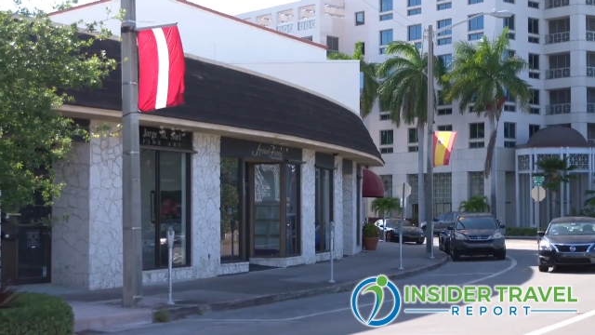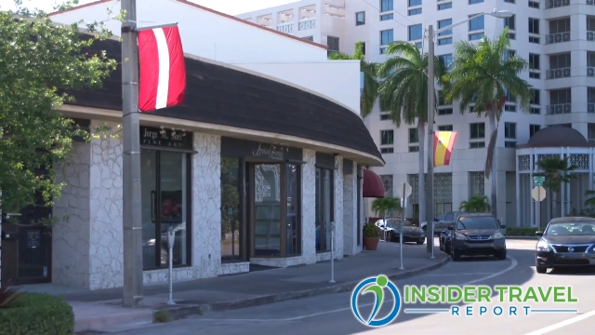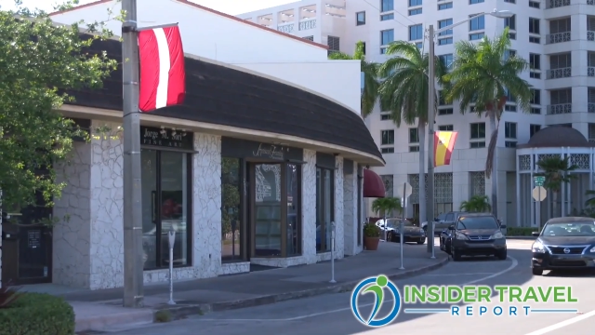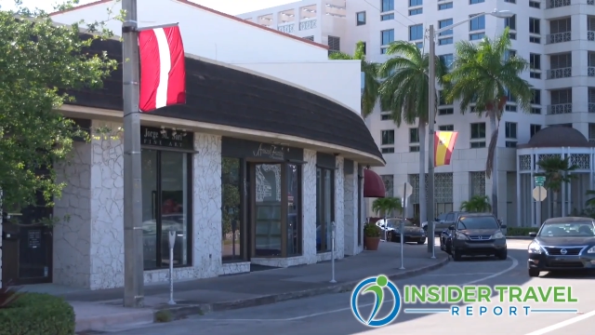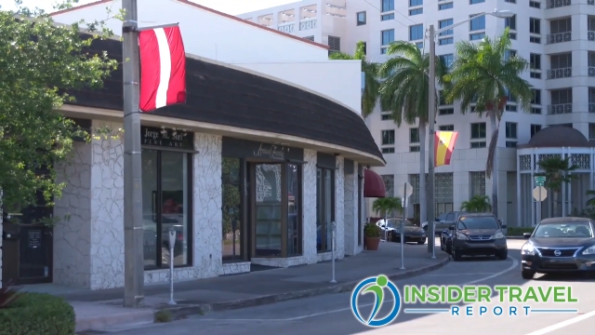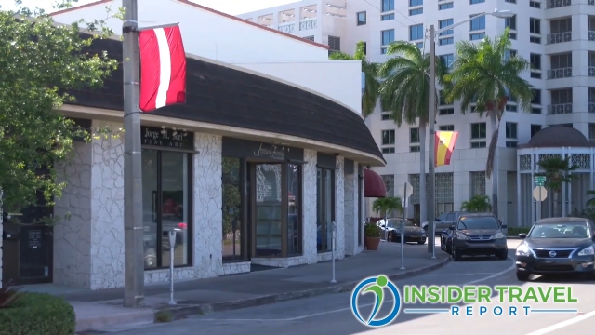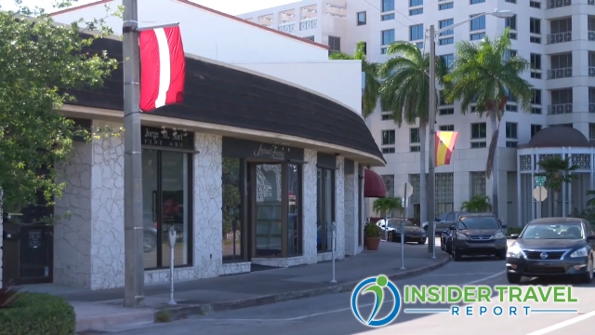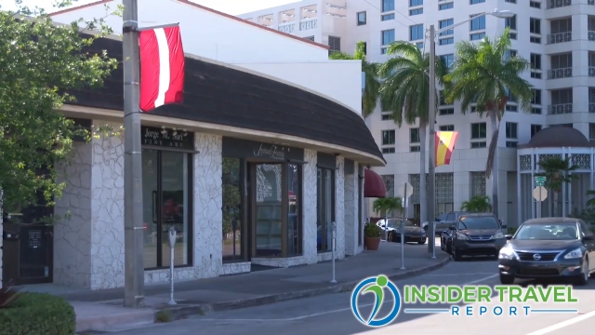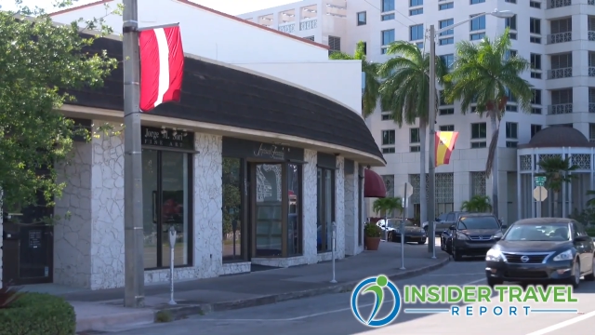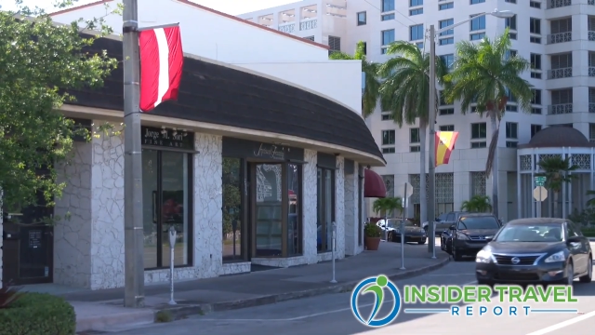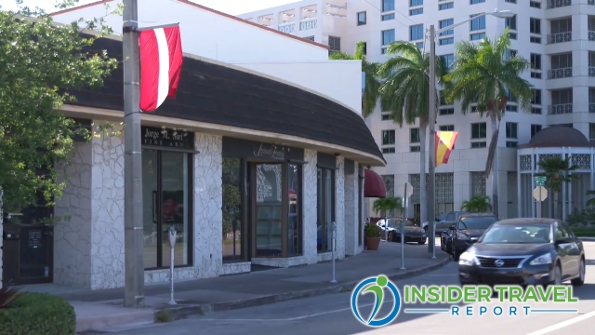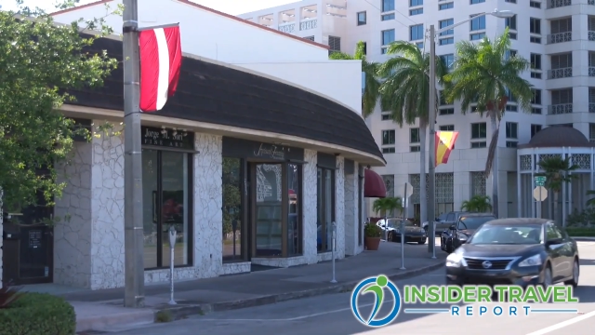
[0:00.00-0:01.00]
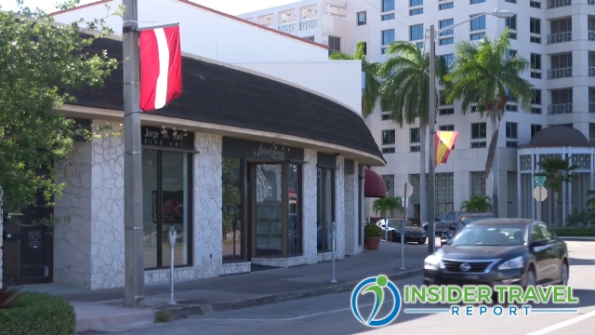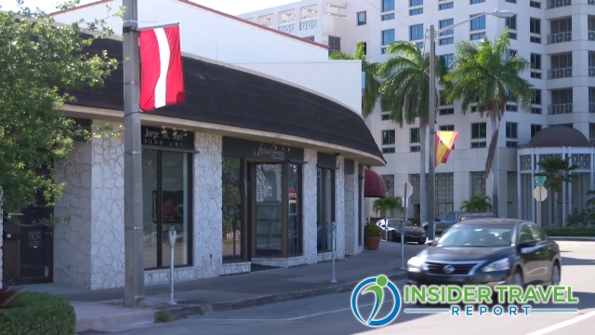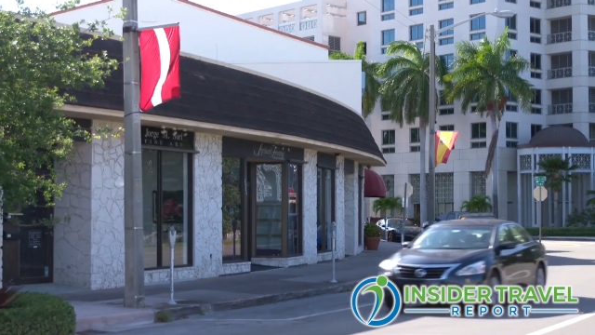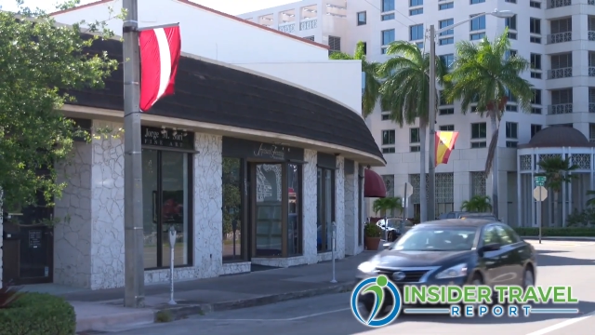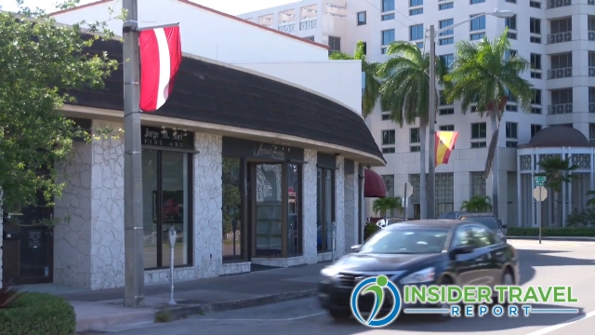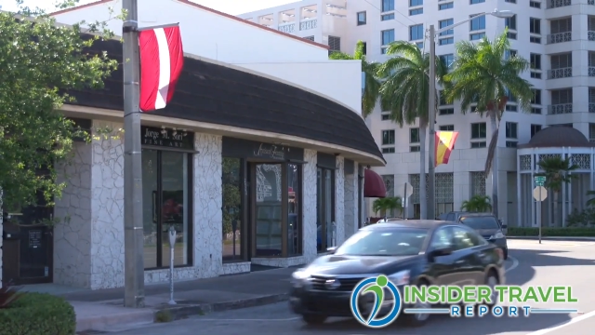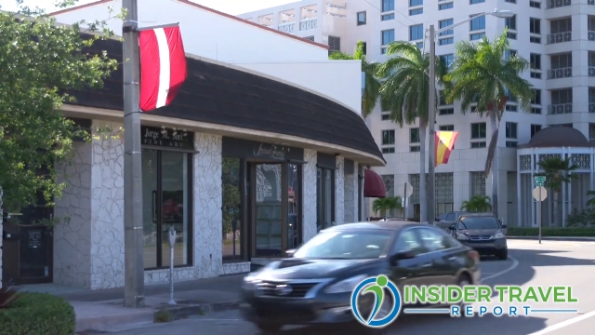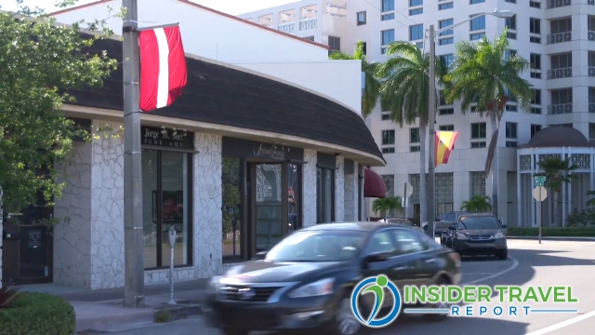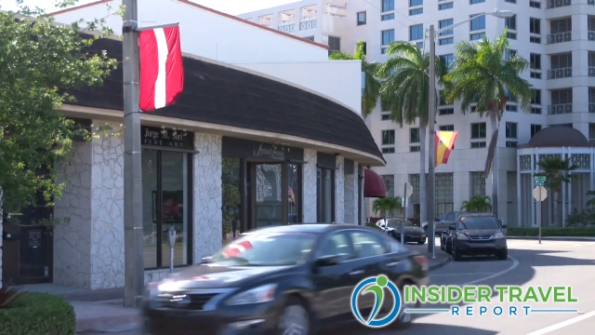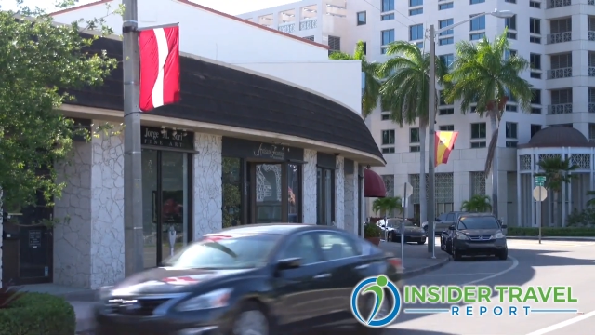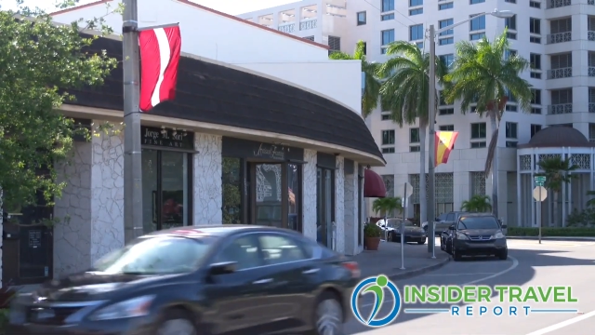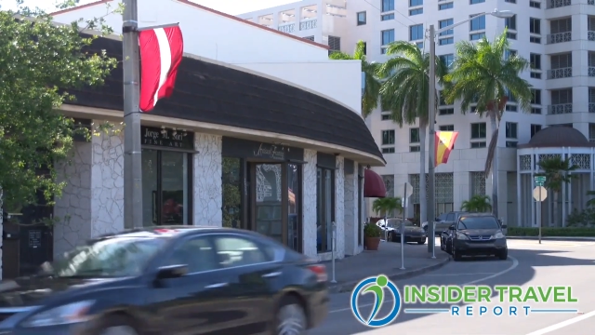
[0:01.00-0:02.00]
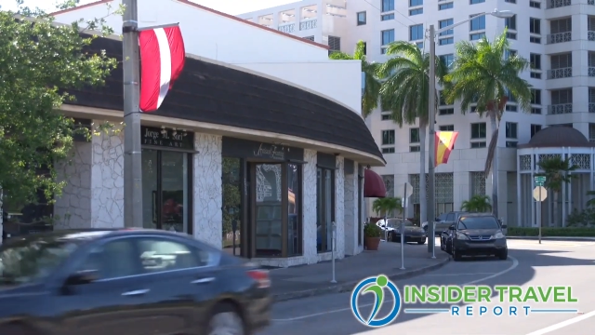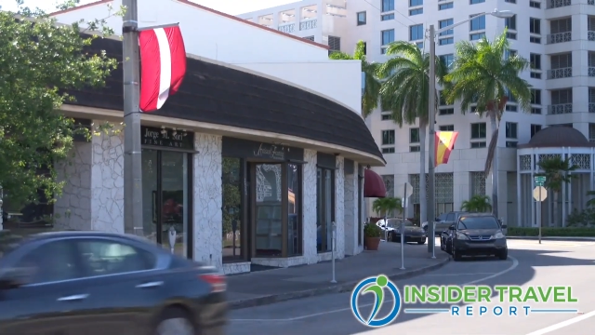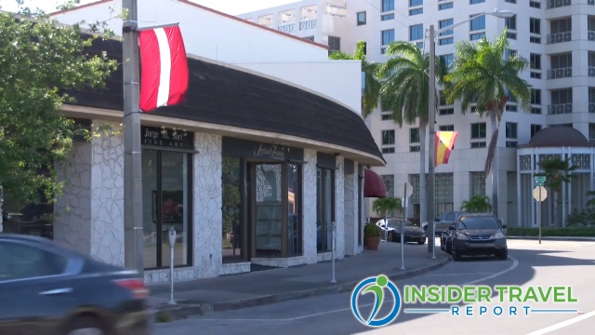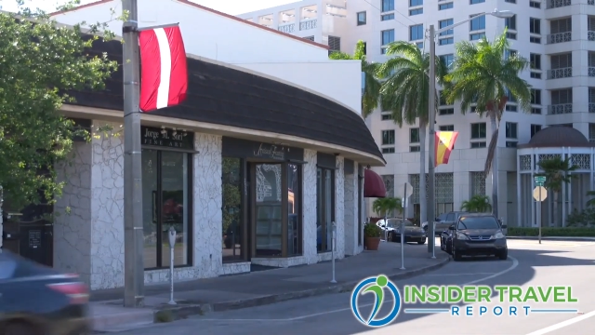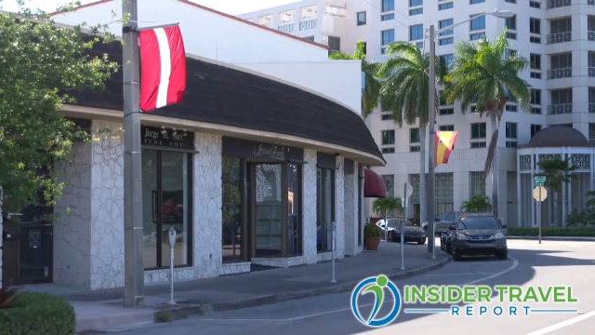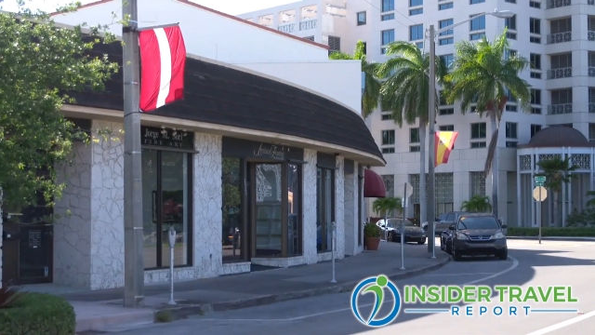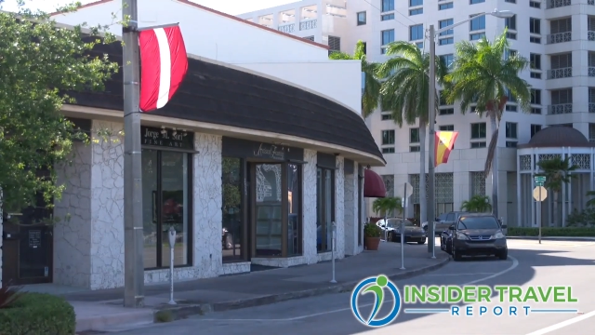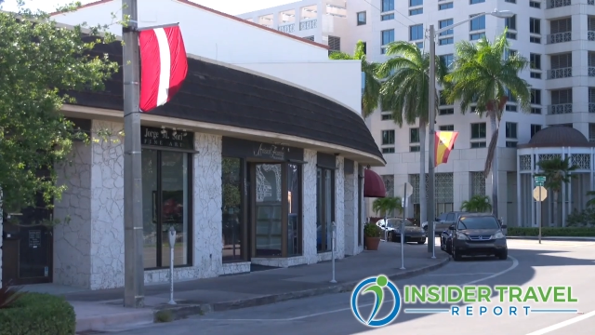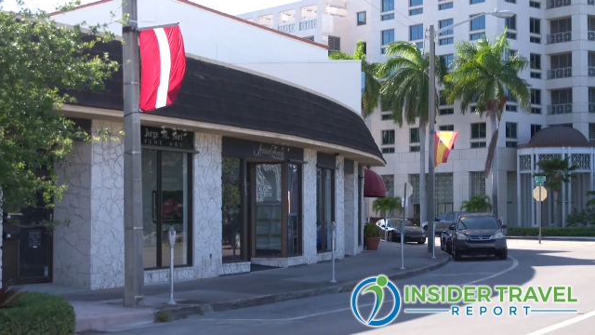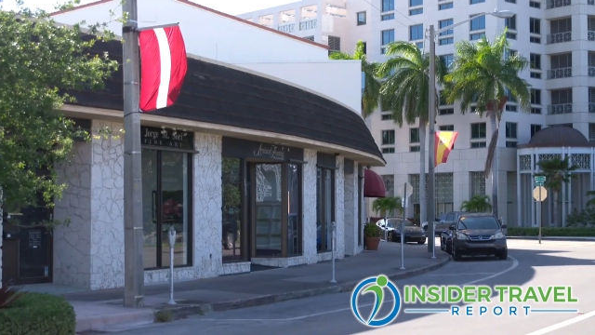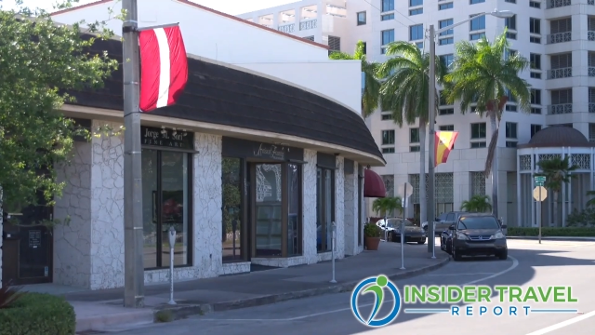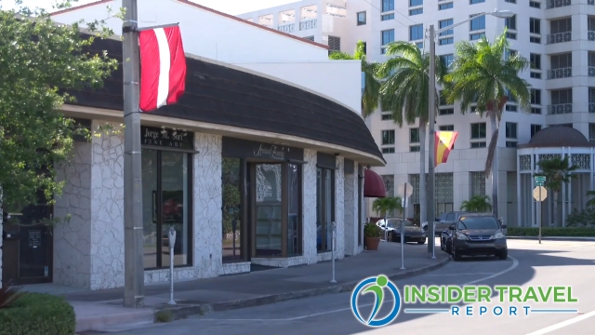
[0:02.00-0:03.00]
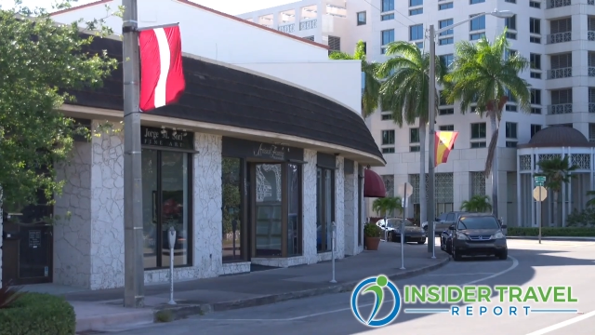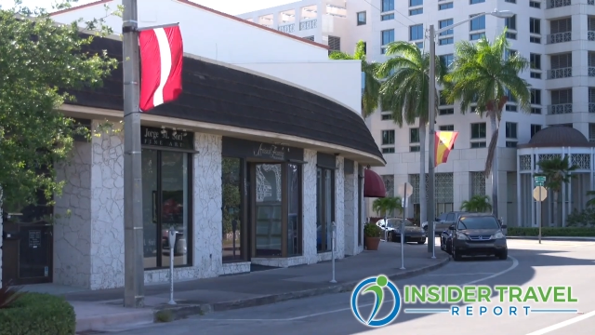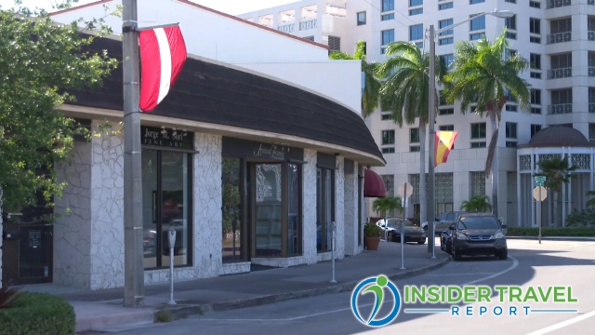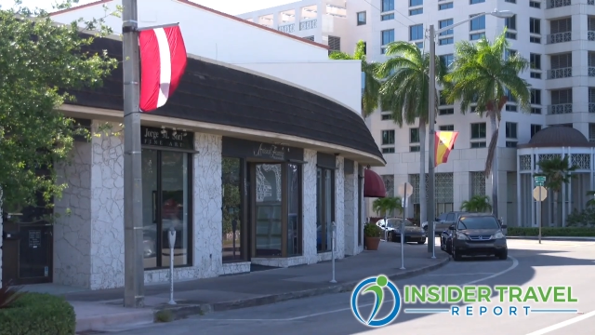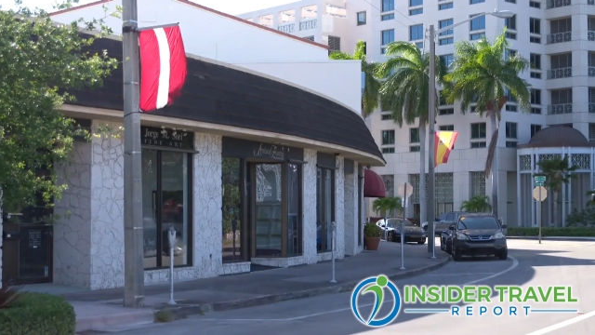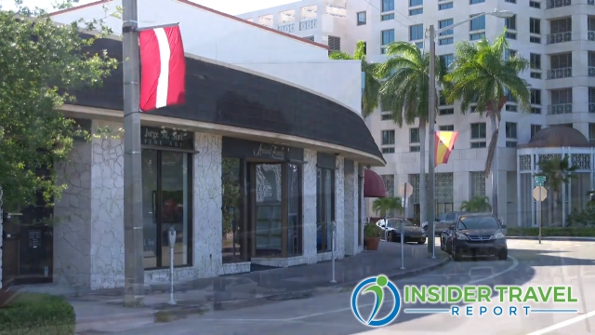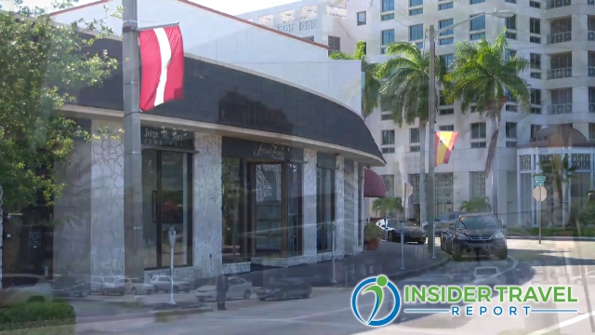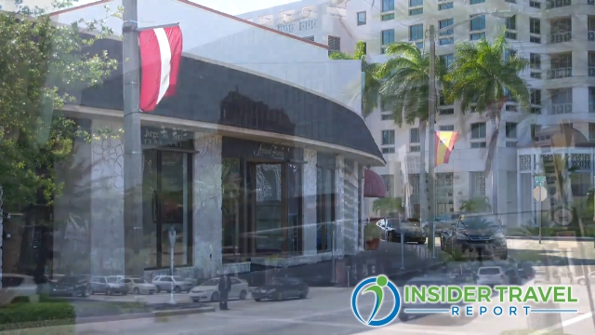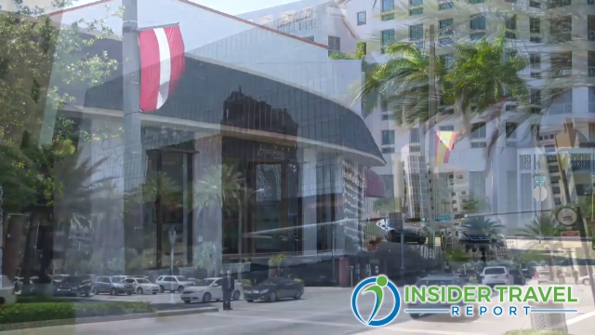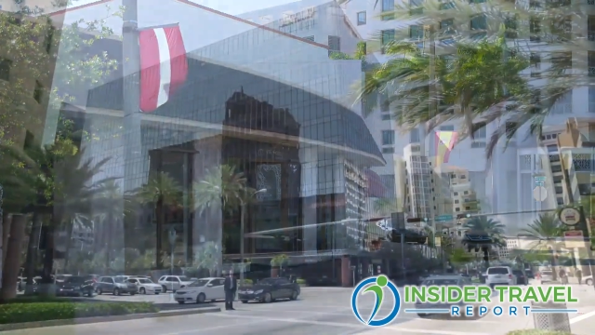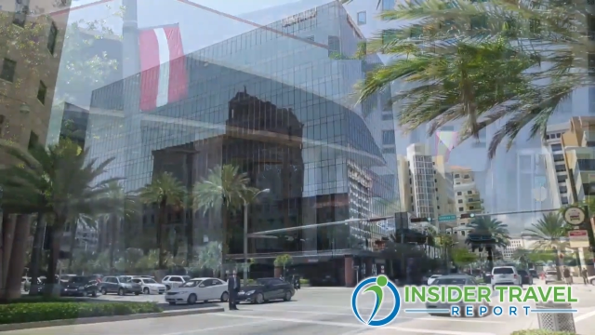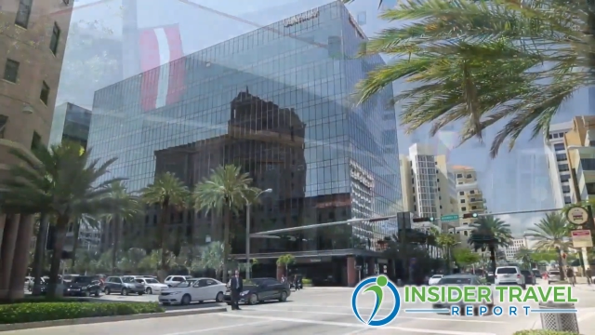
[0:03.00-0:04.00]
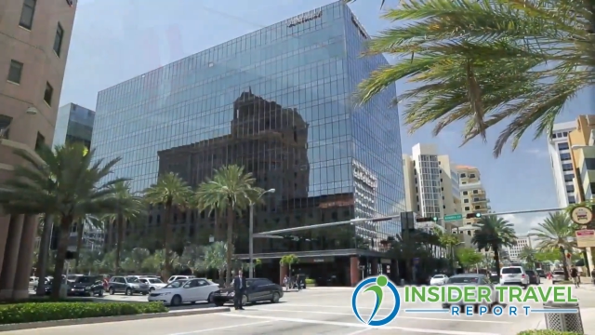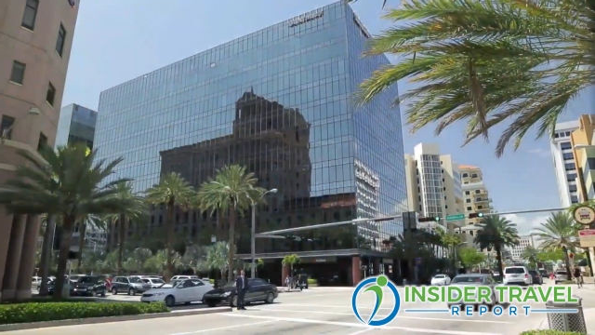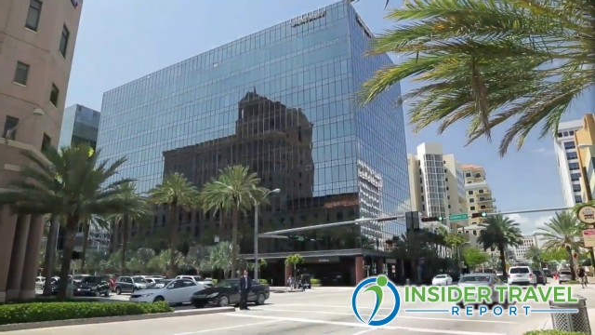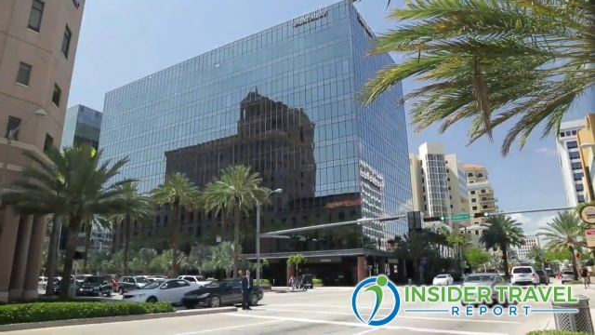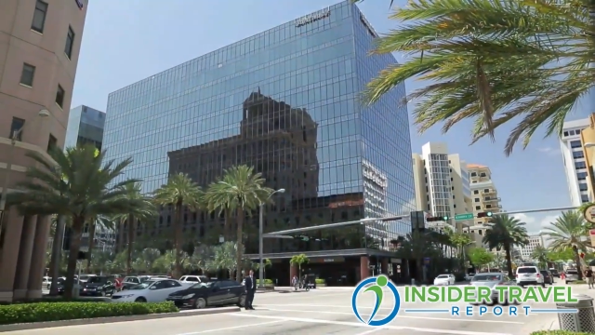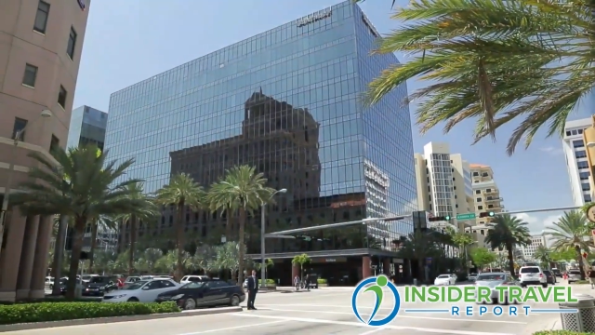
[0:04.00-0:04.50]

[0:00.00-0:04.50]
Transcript: [unreadable: no face in view]